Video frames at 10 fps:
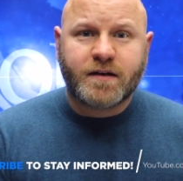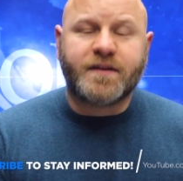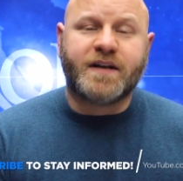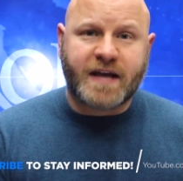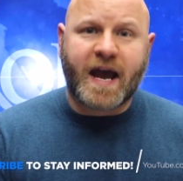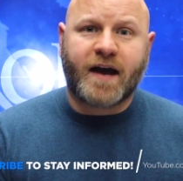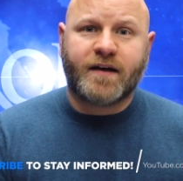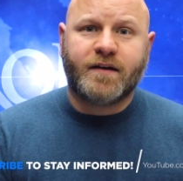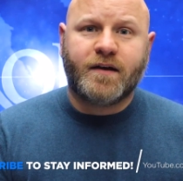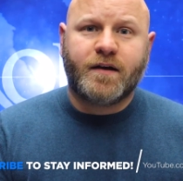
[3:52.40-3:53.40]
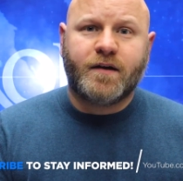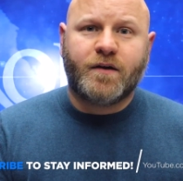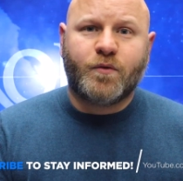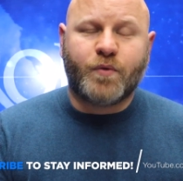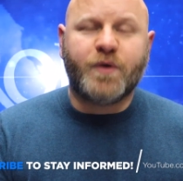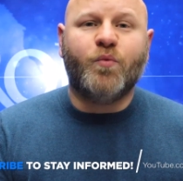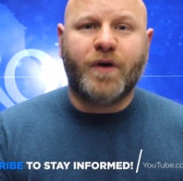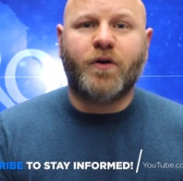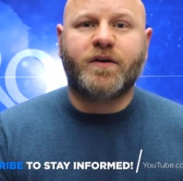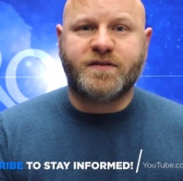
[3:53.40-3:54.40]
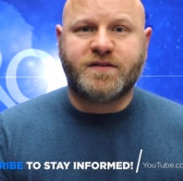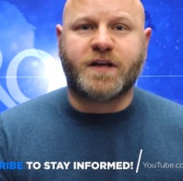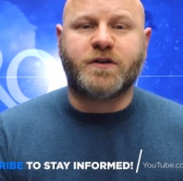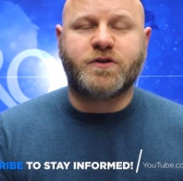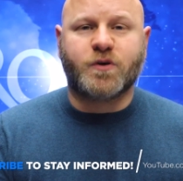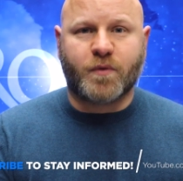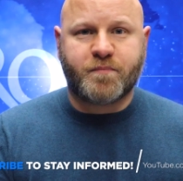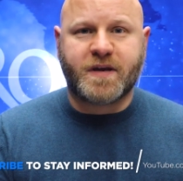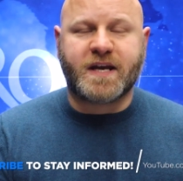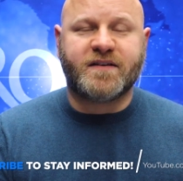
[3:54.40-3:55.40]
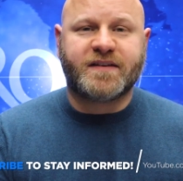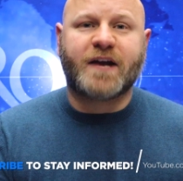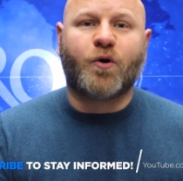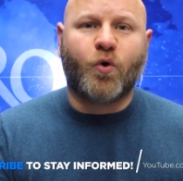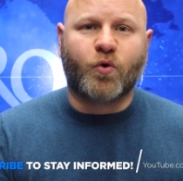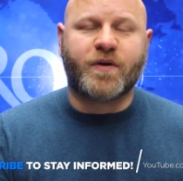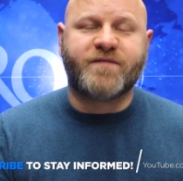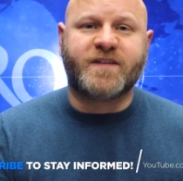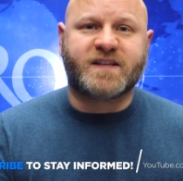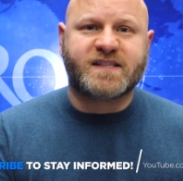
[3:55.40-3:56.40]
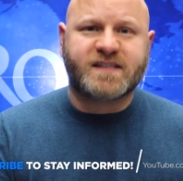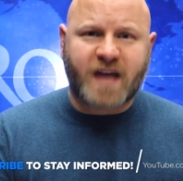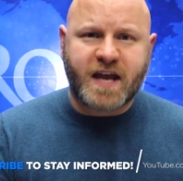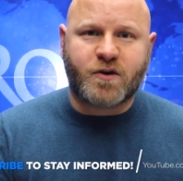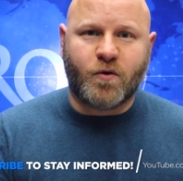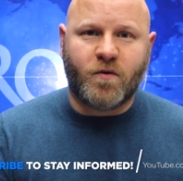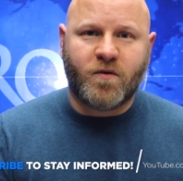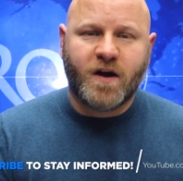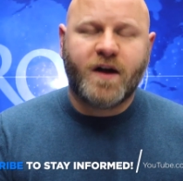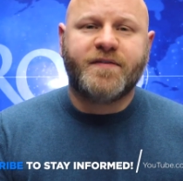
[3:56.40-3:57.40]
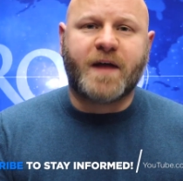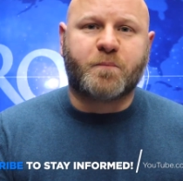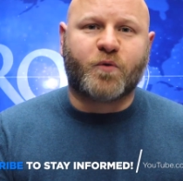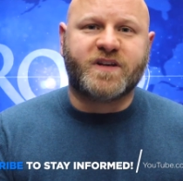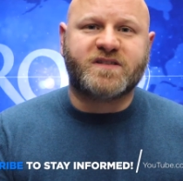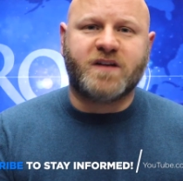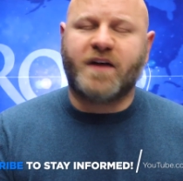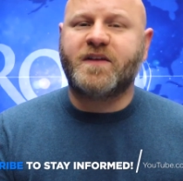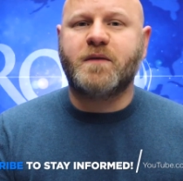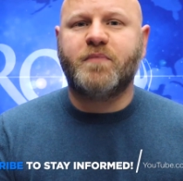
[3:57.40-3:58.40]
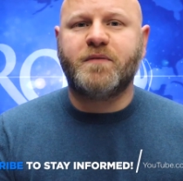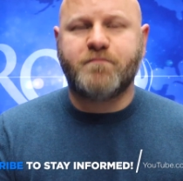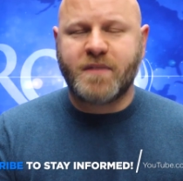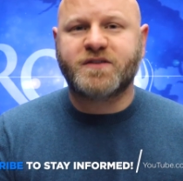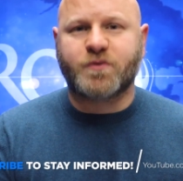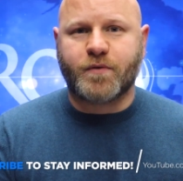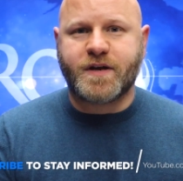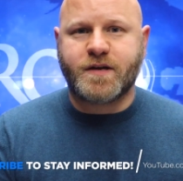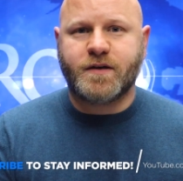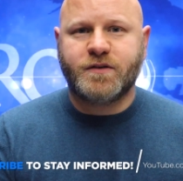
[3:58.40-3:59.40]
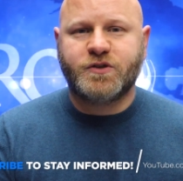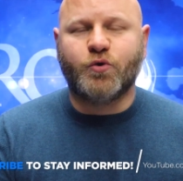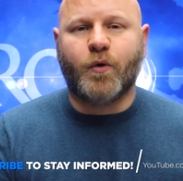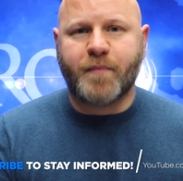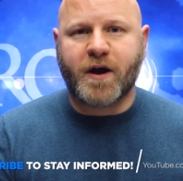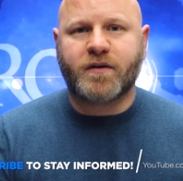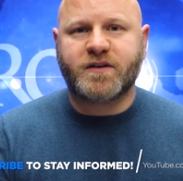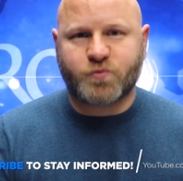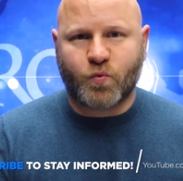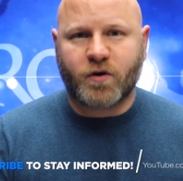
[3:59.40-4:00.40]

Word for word: then yeah, we will continue to repeat that horrific cycle that brings nothing but misery to America's